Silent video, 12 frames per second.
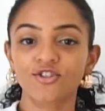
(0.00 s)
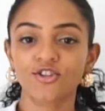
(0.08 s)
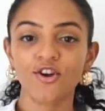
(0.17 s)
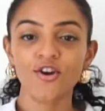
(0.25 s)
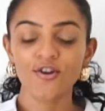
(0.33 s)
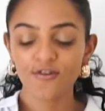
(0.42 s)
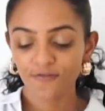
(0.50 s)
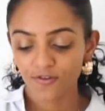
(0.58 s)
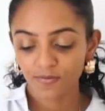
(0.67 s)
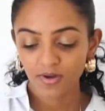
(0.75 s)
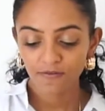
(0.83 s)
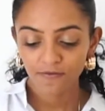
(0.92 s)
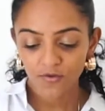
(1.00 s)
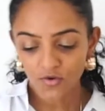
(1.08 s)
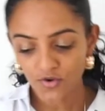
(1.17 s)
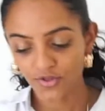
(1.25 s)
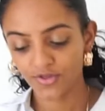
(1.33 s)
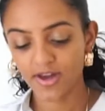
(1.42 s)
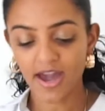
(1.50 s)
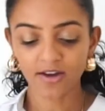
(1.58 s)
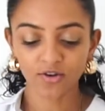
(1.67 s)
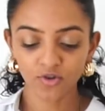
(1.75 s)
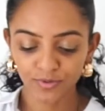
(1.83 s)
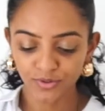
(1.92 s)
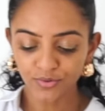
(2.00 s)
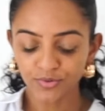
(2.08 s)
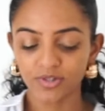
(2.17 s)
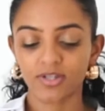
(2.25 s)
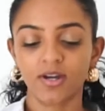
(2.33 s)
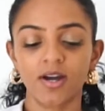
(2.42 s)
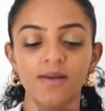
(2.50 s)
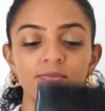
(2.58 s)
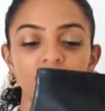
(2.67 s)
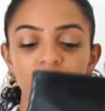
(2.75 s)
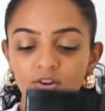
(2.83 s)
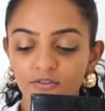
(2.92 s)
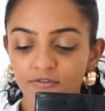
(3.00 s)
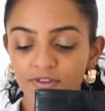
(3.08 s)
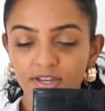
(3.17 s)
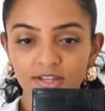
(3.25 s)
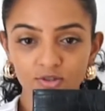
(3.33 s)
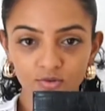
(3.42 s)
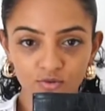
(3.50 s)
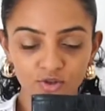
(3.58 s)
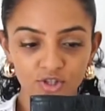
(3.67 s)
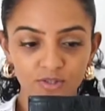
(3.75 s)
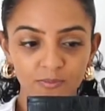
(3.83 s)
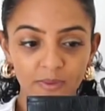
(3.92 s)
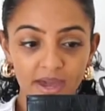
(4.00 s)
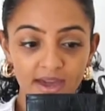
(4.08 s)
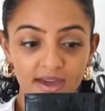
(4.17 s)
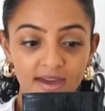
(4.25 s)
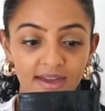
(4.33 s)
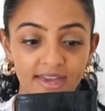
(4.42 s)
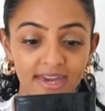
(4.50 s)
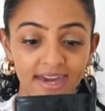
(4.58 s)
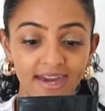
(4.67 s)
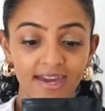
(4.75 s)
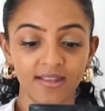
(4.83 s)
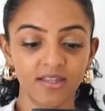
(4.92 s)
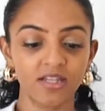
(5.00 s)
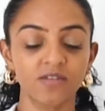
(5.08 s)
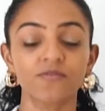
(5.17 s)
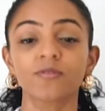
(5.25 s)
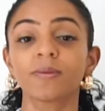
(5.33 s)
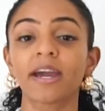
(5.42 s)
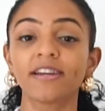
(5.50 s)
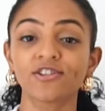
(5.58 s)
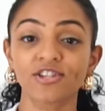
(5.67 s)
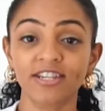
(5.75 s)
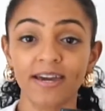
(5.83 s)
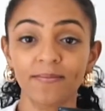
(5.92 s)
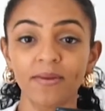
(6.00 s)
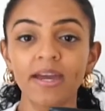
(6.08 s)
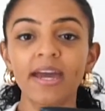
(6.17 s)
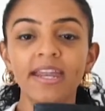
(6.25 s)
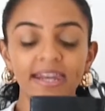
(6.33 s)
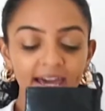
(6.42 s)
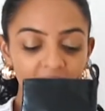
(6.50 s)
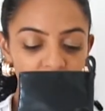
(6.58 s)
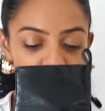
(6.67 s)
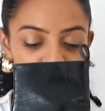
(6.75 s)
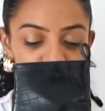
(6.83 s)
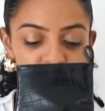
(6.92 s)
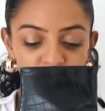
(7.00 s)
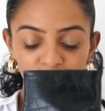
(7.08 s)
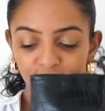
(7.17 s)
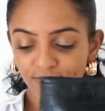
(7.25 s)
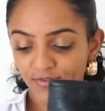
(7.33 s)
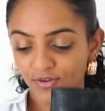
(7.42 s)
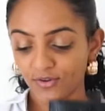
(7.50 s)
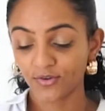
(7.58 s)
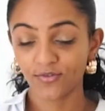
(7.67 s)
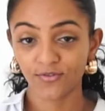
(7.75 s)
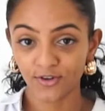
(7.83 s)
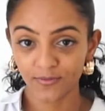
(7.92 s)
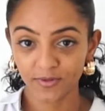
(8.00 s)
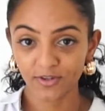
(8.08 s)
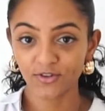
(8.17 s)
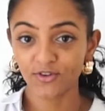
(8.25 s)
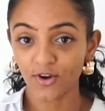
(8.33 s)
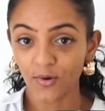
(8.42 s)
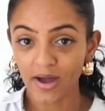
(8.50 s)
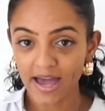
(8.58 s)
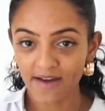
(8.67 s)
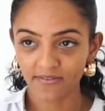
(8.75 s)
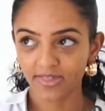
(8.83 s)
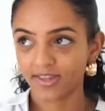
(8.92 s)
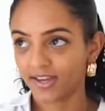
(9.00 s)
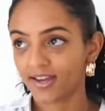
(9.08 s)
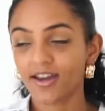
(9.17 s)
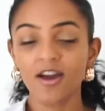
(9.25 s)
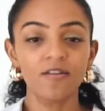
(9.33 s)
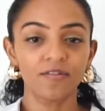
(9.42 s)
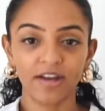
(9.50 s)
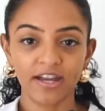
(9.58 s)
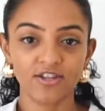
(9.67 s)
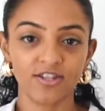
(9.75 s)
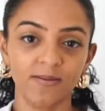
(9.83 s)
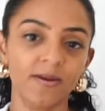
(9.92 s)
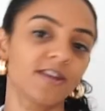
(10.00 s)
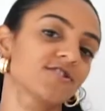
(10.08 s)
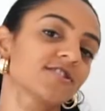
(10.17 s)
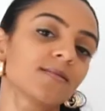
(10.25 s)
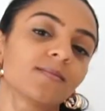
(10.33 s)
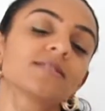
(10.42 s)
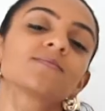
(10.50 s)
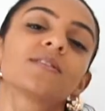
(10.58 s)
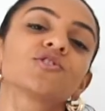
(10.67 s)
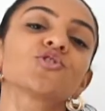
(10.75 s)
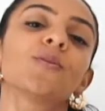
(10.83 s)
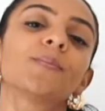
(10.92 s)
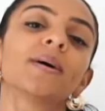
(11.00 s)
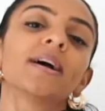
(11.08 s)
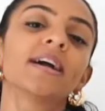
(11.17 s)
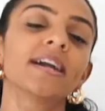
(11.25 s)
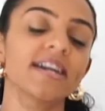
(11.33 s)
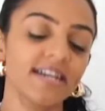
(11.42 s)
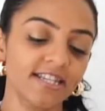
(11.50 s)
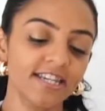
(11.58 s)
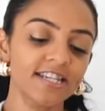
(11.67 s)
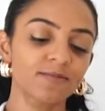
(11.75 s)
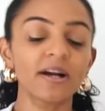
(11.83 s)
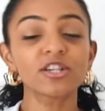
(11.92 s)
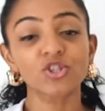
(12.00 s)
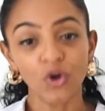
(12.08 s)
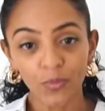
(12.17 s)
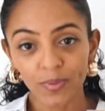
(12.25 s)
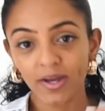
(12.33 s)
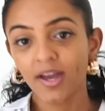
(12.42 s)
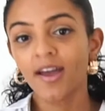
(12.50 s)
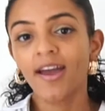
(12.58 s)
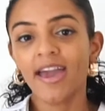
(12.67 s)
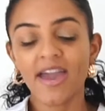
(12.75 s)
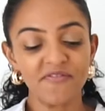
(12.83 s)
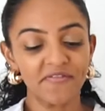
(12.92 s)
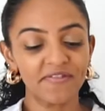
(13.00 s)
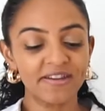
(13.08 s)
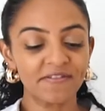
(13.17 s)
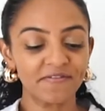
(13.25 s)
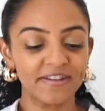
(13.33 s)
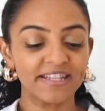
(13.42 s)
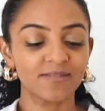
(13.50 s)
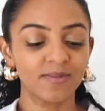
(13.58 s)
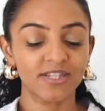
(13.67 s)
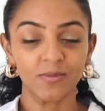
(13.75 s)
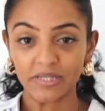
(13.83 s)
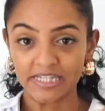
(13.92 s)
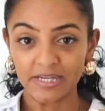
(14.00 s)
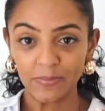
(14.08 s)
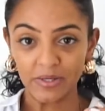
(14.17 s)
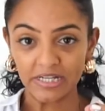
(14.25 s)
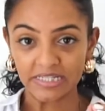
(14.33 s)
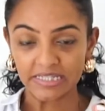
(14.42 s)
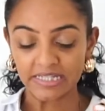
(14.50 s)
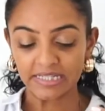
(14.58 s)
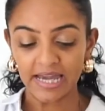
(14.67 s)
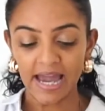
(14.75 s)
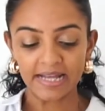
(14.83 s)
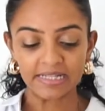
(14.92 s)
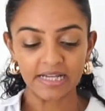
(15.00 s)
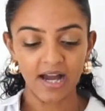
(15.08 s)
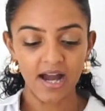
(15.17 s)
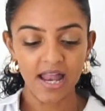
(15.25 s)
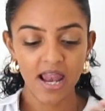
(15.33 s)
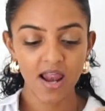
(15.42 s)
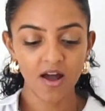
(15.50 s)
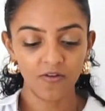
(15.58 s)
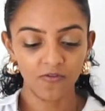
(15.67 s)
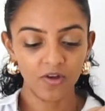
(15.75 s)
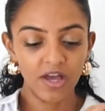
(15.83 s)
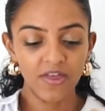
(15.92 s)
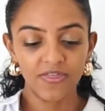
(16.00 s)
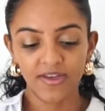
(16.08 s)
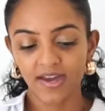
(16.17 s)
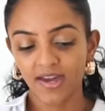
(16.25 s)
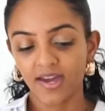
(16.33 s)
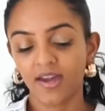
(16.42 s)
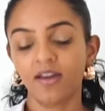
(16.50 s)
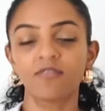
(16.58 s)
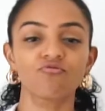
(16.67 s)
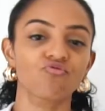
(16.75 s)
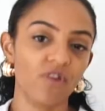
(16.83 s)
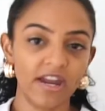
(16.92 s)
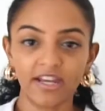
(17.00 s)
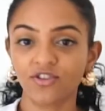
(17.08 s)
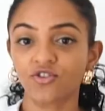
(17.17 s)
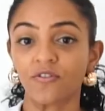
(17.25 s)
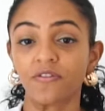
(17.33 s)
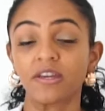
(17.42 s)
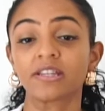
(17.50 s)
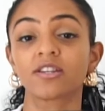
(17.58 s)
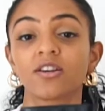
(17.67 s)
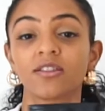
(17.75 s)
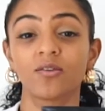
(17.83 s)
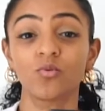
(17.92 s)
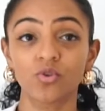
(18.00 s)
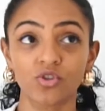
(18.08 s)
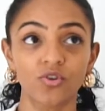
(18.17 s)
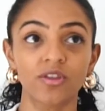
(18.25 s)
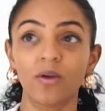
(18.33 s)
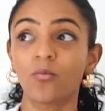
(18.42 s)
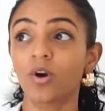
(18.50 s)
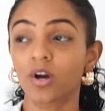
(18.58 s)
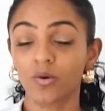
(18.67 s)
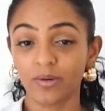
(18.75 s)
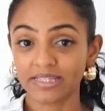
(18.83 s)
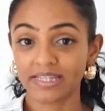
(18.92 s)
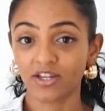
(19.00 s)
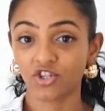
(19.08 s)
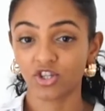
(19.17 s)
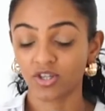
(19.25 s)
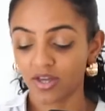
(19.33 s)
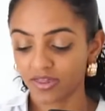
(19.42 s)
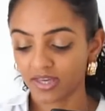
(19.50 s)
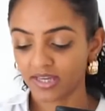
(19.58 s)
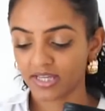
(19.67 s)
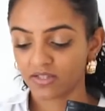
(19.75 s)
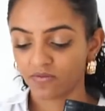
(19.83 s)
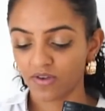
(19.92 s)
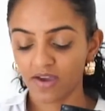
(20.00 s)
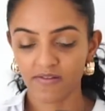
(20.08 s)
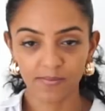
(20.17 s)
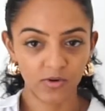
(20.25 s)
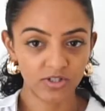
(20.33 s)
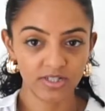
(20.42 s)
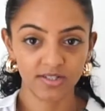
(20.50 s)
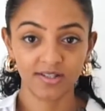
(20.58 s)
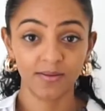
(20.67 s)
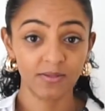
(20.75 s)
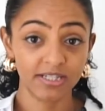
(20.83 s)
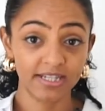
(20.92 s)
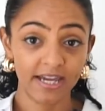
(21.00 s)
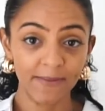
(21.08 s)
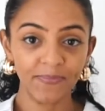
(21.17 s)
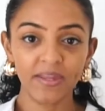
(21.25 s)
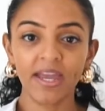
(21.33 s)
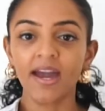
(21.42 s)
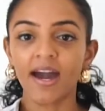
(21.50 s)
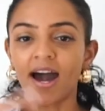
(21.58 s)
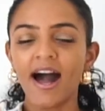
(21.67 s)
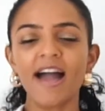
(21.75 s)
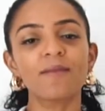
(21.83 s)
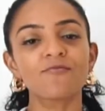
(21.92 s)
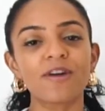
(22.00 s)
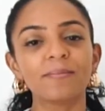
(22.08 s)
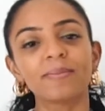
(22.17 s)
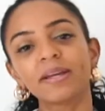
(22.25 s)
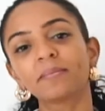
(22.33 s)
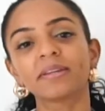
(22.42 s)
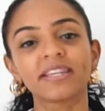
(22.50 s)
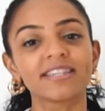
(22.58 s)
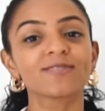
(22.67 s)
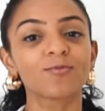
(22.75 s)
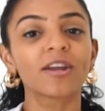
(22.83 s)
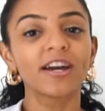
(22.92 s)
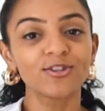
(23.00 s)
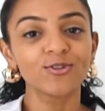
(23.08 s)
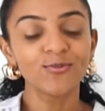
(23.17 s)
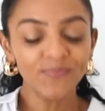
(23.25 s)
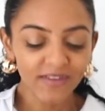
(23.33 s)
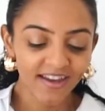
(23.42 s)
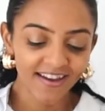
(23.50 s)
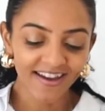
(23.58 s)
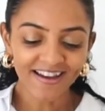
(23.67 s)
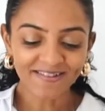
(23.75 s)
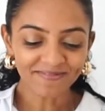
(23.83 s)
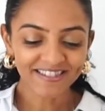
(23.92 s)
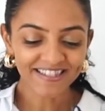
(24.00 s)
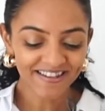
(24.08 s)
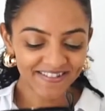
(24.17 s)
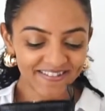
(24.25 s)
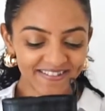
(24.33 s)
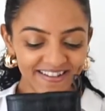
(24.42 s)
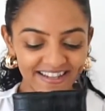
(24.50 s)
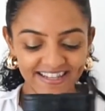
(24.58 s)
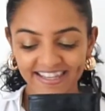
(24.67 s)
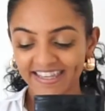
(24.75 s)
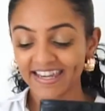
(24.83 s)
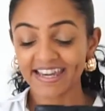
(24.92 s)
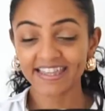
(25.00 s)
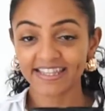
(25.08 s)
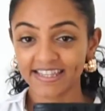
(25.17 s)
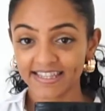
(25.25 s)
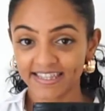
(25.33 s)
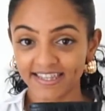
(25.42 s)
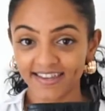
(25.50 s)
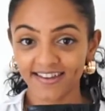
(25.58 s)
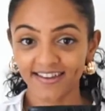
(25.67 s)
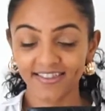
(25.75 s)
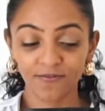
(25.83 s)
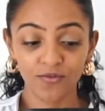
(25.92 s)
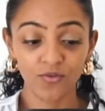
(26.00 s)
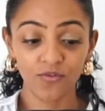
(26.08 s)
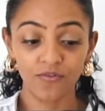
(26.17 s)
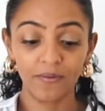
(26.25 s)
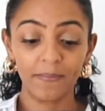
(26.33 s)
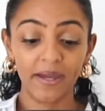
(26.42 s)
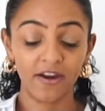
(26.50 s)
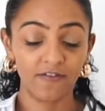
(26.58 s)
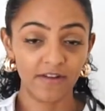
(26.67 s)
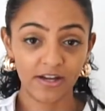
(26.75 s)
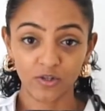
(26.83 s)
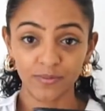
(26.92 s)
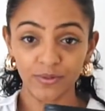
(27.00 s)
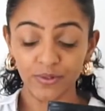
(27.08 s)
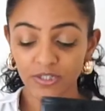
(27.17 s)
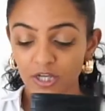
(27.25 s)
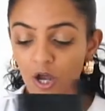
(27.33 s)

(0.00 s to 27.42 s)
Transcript: So for my 4th ankle boot, I'm going to go for these gorgeous pair. Again, these are from H&M. Now, for those of you who follow me, you know I have a thing for H&M. H&M is my shop. It is my shop. Everything fits me as a petite person, and I love their range of things. Also, their workwear section I think is very modern and up to date. I am rambling, but this is what I do. So yeah, this is the 4th pair of ankle boots.